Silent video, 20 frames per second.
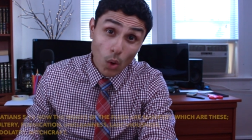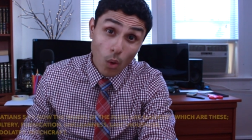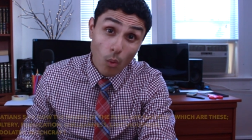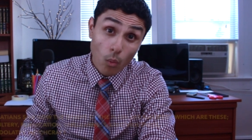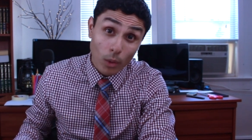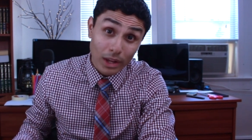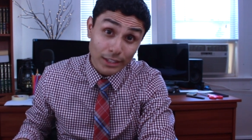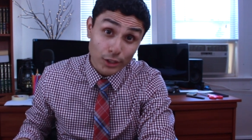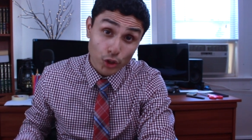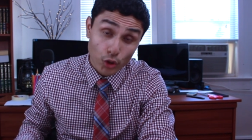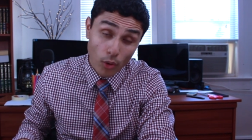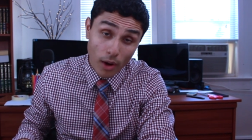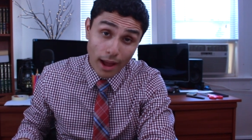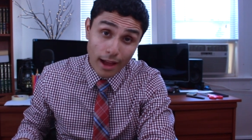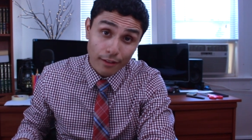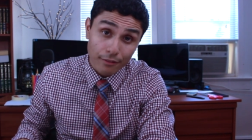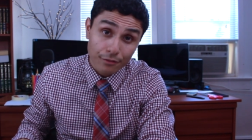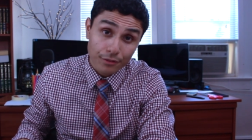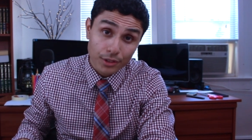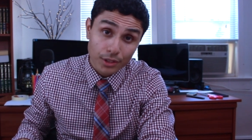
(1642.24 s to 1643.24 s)

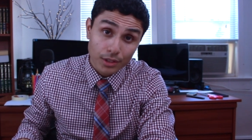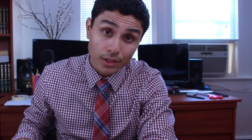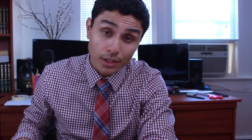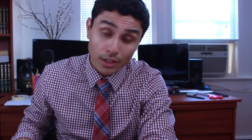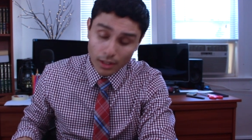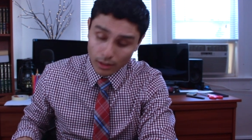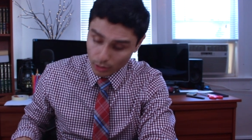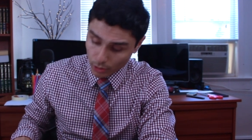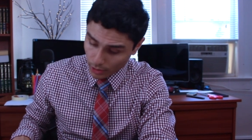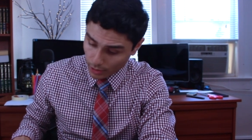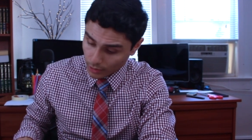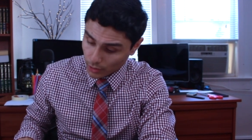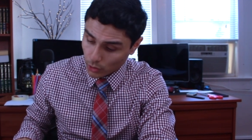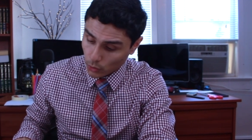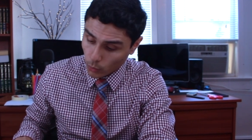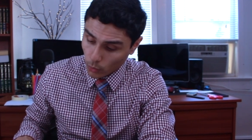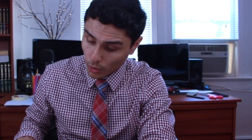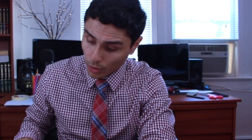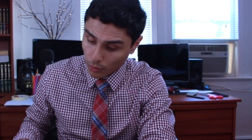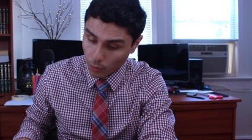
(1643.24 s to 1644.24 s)
Witchcraft. Look at this
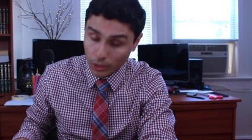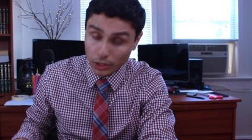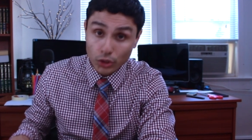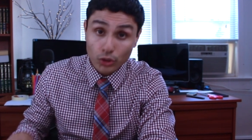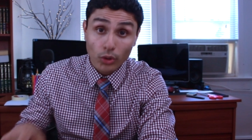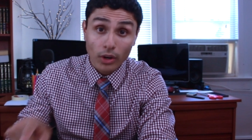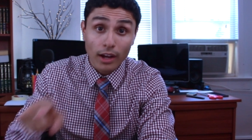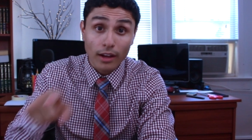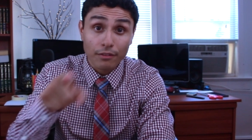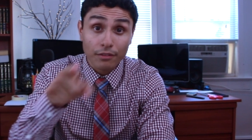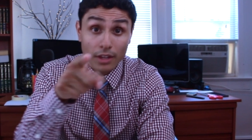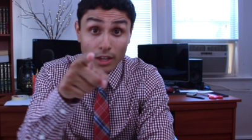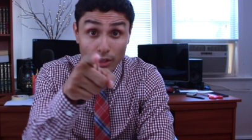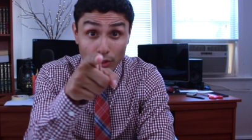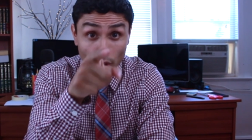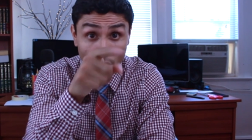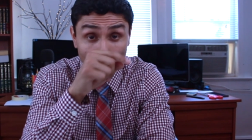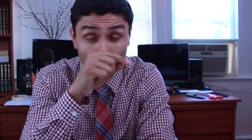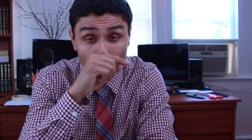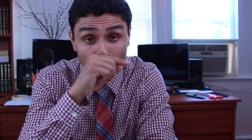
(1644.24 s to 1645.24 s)
word witchcraft.
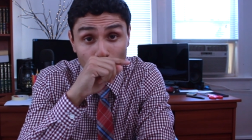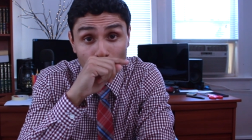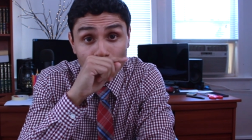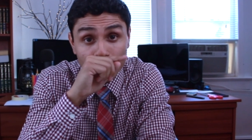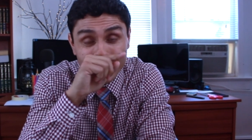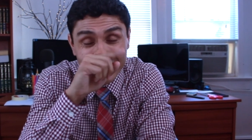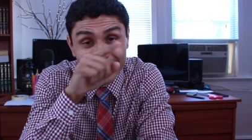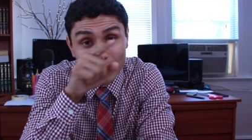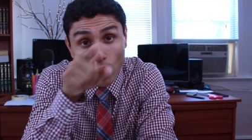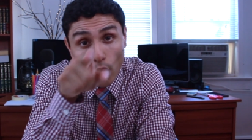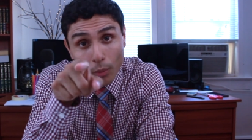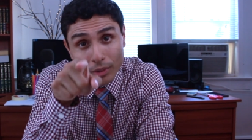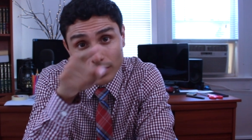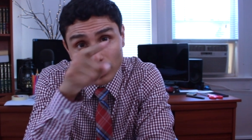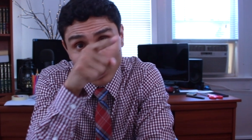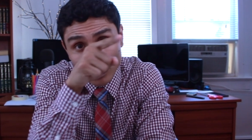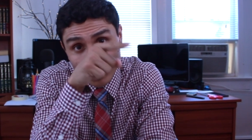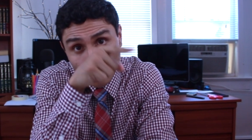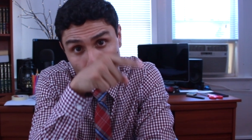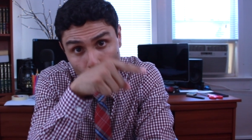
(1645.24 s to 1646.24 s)
Don't believe me? Go
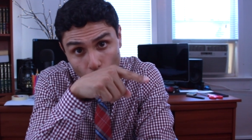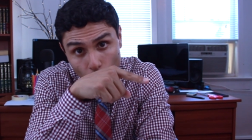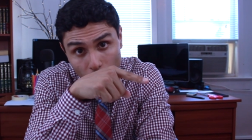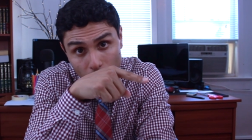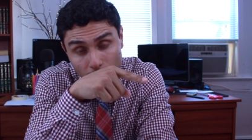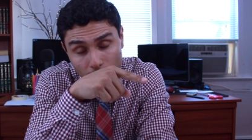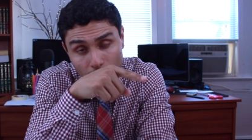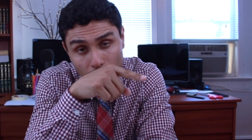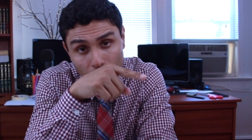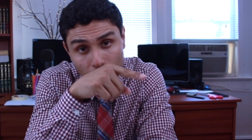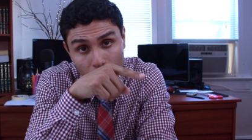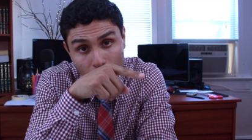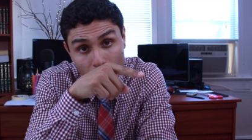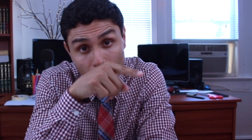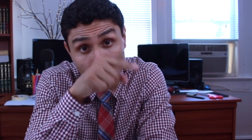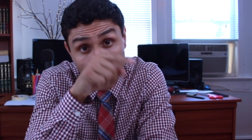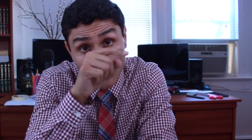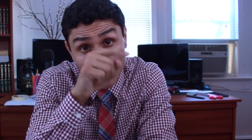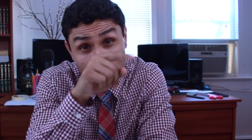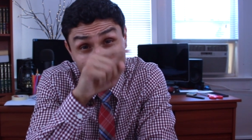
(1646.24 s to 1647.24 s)
into the Greek.
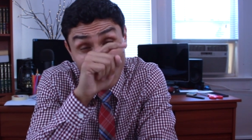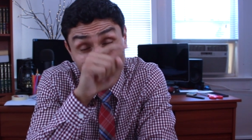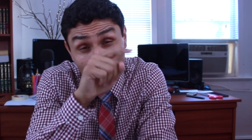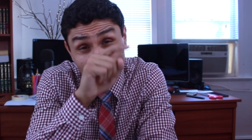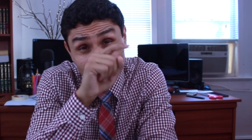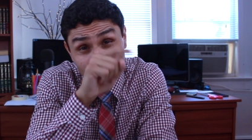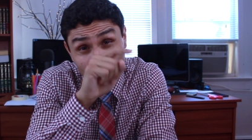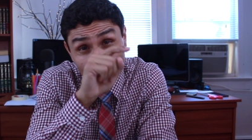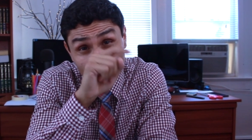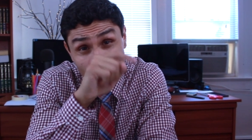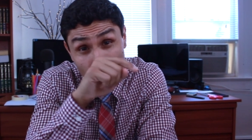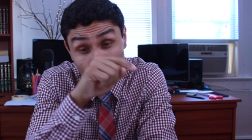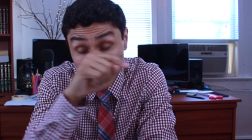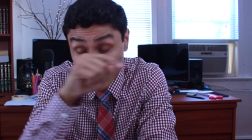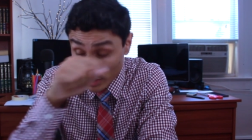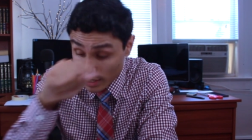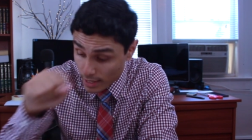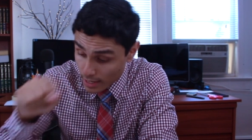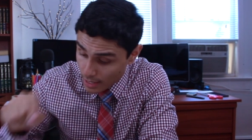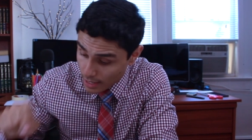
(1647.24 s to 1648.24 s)
Go into the
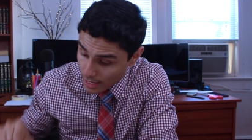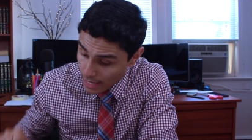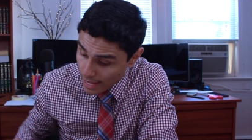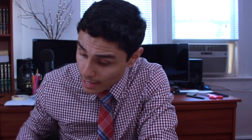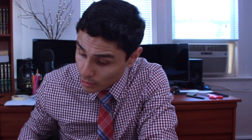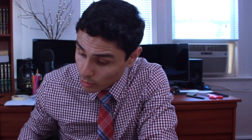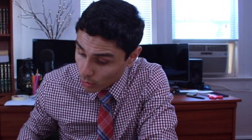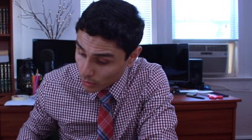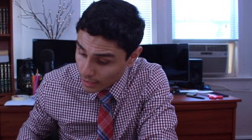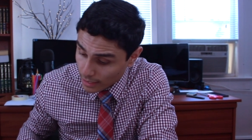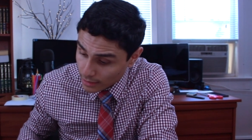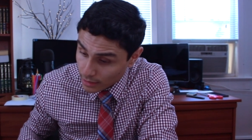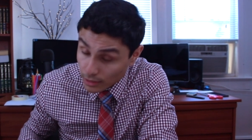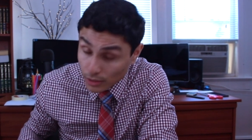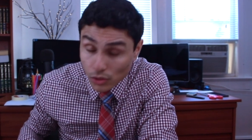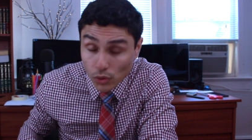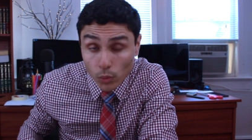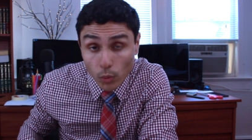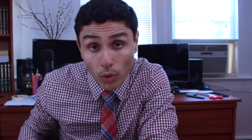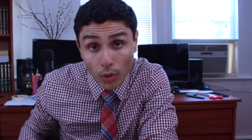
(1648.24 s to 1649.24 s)
Greek and look at
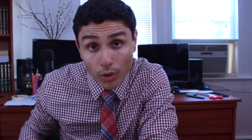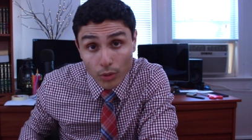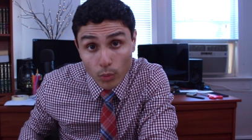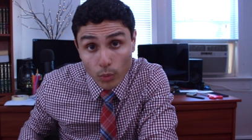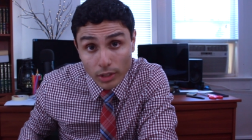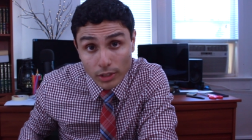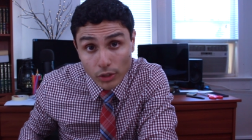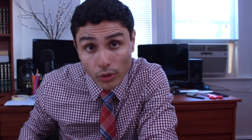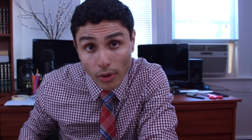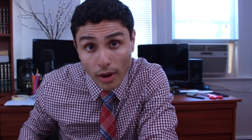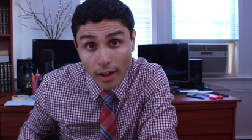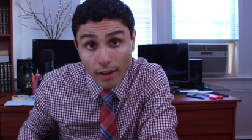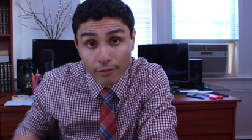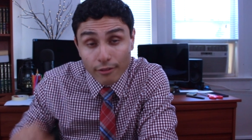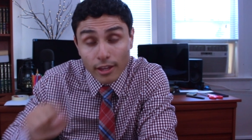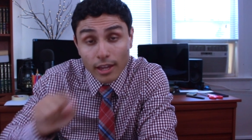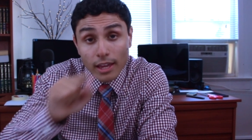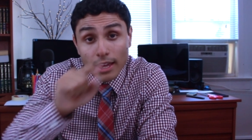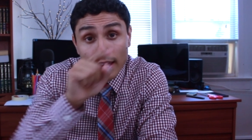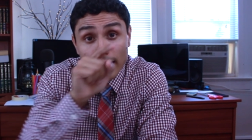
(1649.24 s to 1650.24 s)
this word witchcraft.
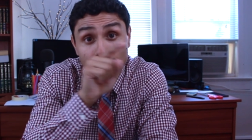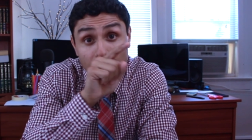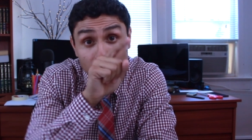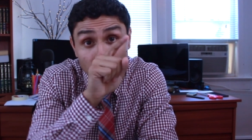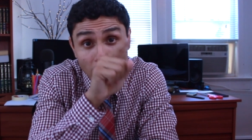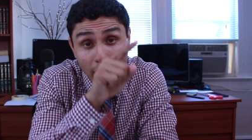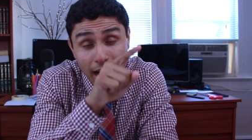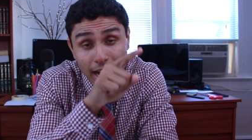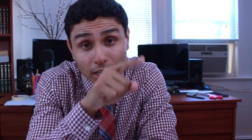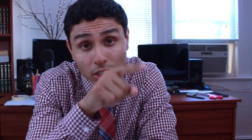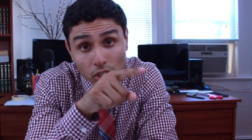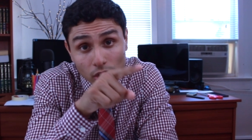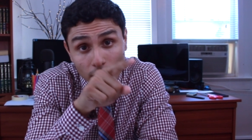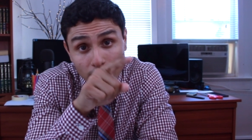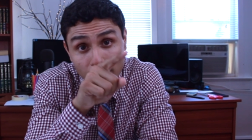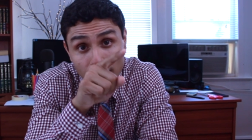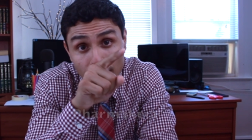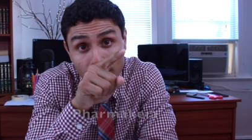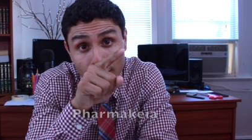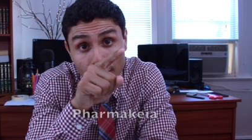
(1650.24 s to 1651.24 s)
It's
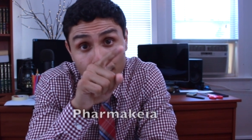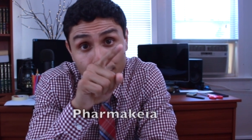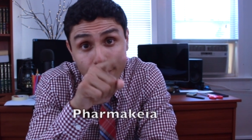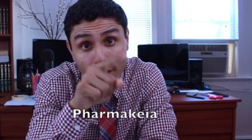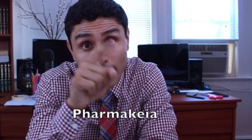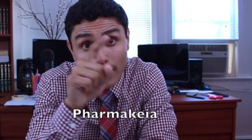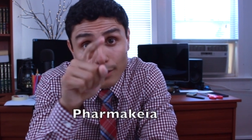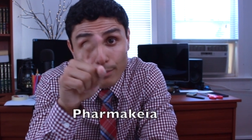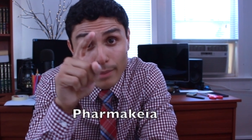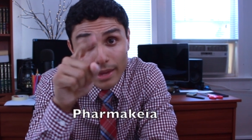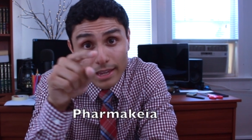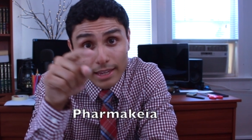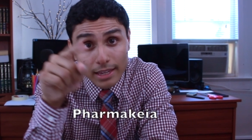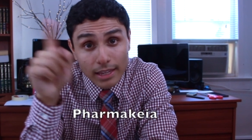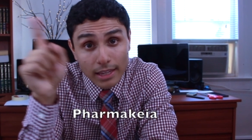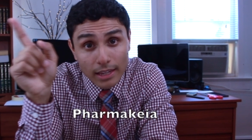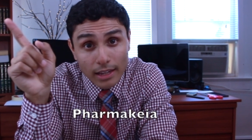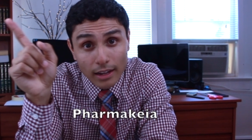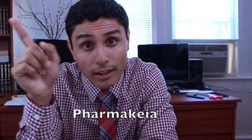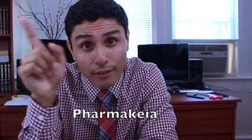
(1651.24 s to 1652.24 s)
actually
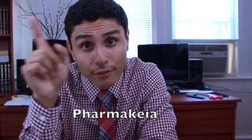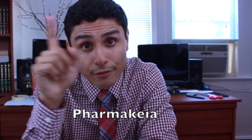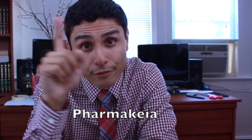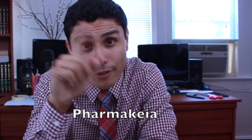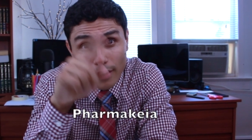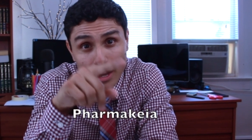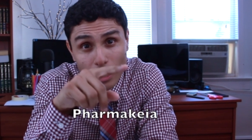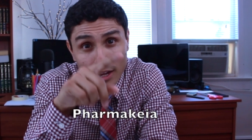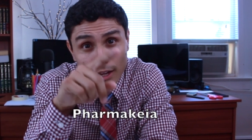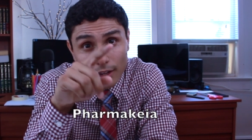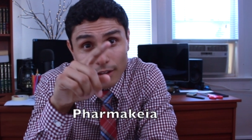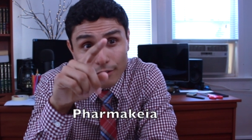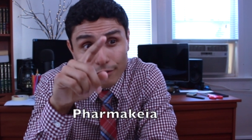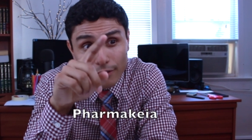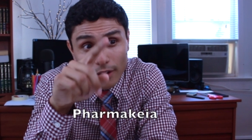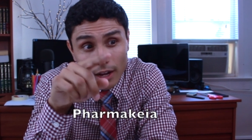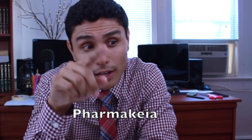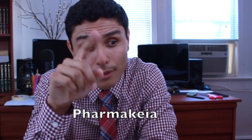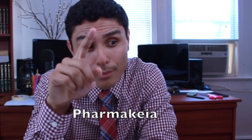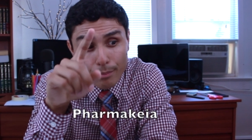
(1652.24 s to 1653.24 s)
pharmakia.
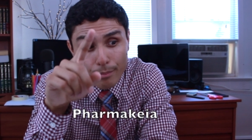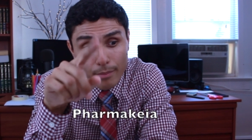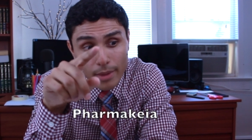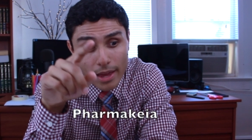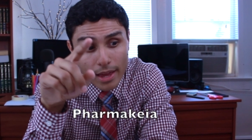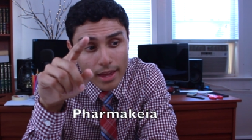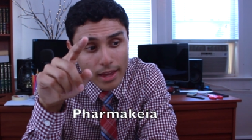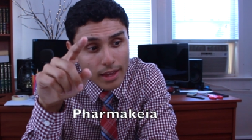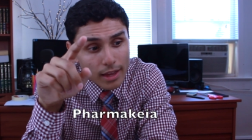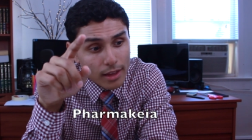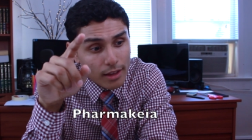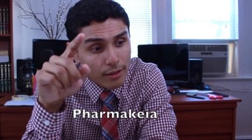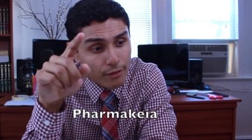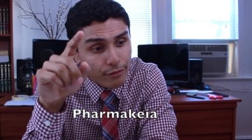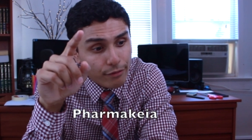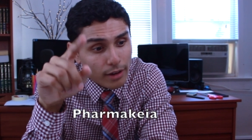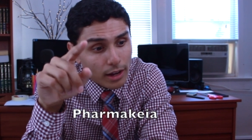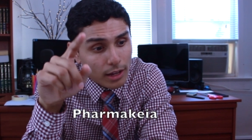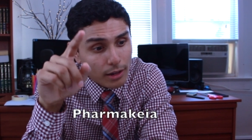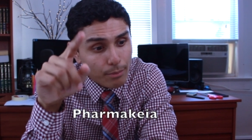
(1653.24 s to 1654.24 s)
Pharme,
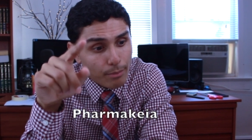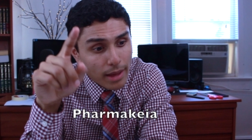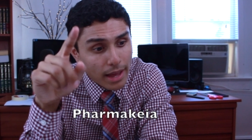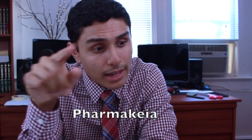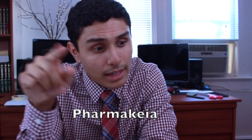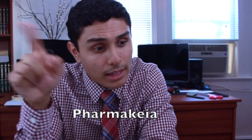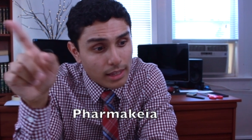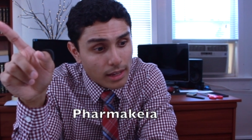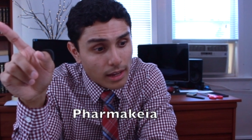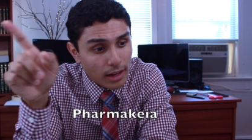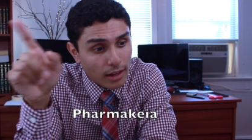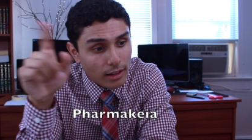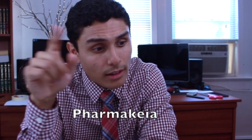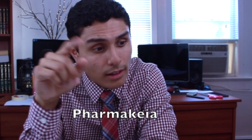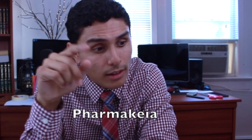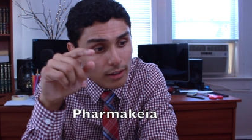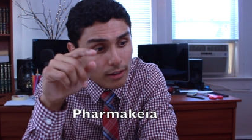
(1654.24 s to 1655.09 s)
pharmakia.